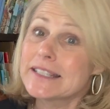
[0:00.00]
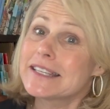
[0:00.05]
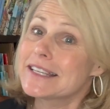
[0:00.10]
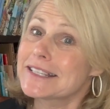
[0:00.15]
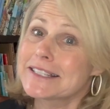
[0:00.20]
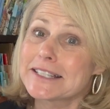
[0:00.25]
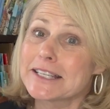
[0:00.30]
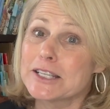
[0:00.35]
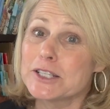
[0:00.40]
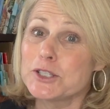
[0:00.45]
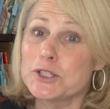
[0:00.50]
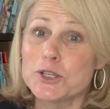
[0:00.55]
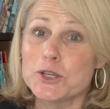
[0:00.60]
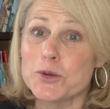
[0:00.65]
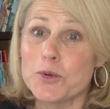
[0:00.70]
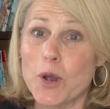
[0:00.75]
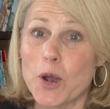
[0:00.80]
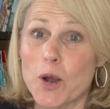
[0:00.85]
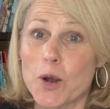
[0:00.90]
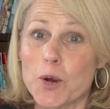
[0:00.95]
to send
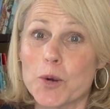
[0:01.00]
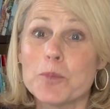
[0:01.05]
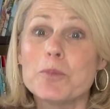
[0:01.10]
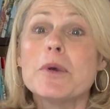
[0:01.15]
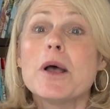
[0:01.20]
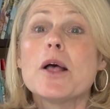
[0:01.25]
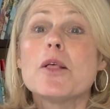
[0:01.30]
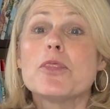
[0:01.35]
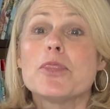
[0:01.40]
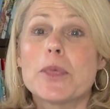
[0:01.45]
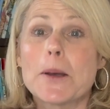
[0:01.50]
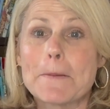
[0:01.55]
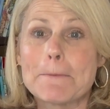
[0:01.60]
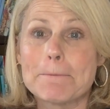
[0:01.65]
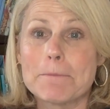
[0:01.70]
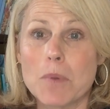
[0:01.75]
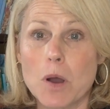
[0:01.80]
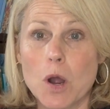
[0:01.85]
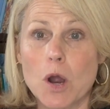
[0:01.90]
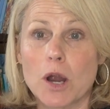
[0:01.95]
you home the
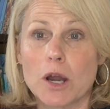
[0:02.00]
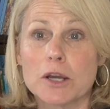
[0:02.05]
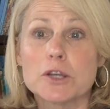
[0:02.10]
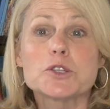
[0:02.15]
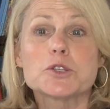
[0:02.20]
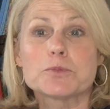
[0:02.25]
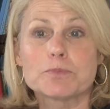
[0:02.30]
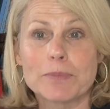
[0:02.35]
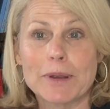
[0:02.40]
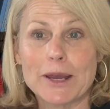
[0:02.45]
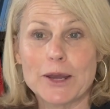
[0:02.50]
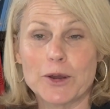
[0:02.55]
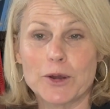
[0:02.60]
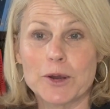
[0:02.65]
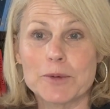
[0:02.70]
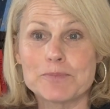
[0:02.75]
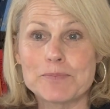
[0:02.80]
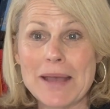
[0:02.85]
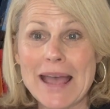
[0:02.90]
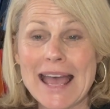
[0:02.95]
March
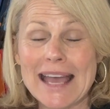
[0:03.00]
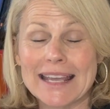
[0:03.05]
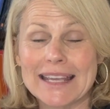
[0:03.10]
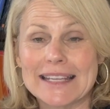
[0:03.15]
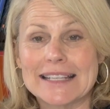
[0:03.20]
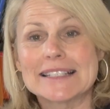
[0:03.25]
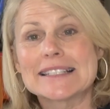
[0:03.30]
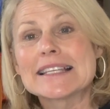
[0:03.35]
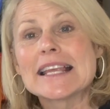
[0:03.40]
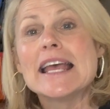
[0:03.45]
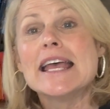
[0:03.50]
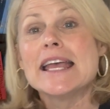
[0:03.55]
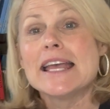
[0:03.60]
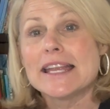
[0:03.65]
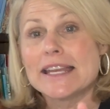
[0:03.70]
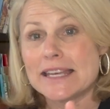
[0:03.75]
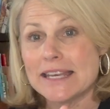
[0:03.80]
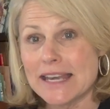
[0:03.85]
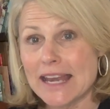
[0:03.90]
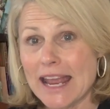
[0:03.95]
parent packets.
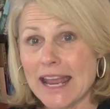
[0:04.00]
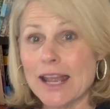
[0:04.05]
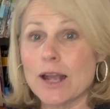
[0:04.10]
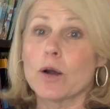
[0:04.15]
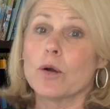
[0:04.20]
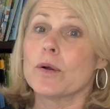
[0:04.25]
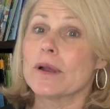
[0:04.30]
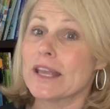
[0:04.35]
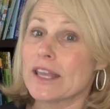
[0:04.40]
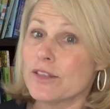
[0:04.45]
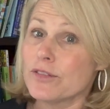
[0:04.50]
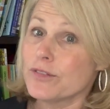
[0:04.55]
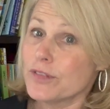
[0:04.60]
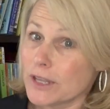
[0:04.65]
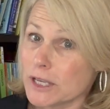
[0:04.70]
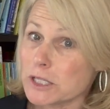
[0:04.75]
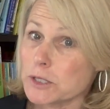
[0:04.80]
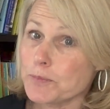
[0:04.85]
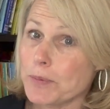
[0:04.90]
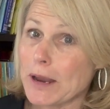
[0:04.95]
Now, in
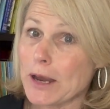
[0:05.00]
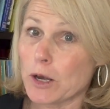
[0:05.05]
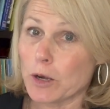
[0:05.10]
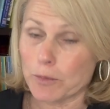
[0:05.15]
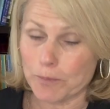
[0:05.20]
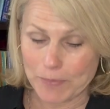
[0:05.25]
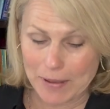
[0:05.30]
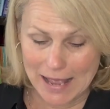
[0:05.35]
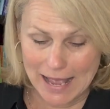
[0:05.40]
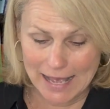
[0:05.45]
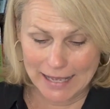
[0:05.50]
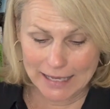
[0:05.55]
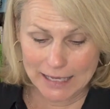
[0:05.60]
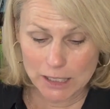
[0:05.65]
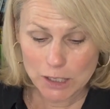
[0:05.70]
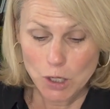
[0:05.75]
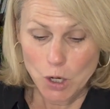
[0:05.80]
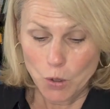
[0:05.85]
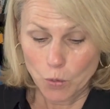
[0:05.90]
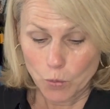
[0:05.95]
this parent
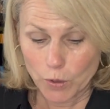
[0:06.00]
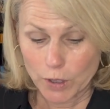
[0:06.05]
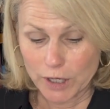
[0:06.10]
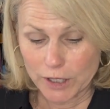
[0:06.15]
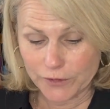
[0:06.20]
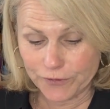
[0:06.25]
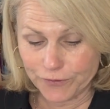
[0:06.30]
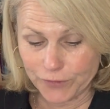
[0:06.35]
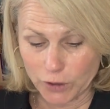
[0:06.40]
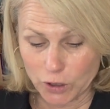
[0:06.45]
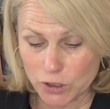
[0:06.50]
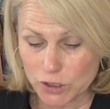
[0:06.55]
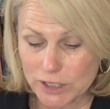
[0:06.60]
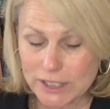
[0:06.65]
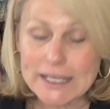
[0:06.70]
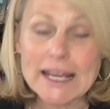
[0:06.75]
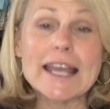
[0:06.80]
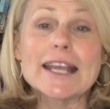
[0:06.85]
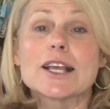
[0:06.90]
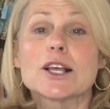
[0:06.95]
packet, we're going to first
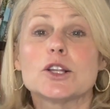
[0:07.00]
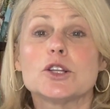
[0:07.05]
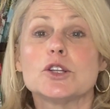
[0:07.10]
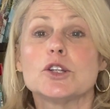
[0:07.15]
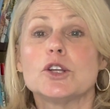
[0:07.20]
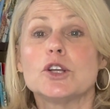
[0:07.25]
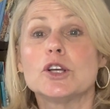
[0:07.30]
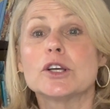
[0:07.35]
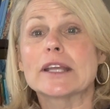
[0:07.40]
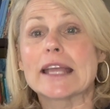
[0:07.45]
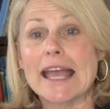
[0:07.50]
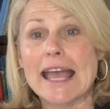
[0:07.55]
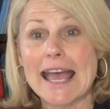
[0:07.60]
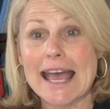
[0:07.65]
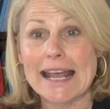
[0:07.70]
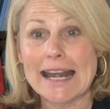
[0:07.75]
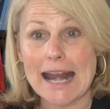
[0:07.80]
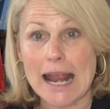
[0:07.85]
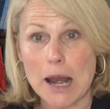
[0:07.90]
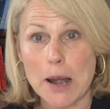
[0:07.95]
take a look
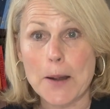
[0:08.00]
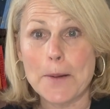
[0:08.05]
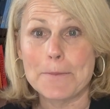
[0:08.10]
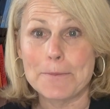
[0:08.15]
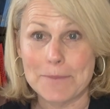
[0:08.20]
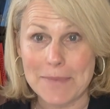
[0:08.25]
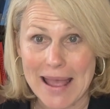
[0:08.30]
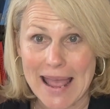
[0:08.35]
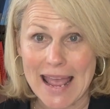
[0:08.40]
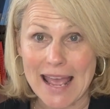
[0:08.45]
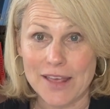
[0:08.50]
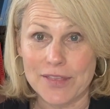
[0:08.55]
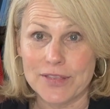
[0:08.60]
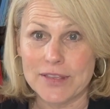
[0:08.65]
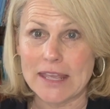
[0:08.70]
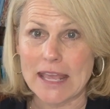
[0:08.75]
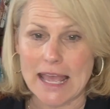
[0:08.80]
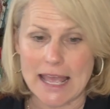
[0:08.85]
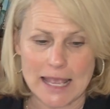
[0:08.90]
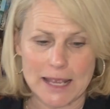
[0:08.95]
at our math
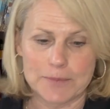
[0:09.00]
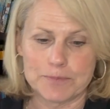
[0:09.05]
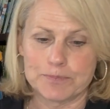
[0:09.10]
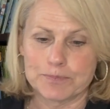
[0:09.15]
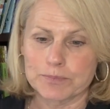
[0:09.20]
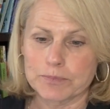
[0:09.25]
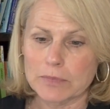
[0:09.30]
game.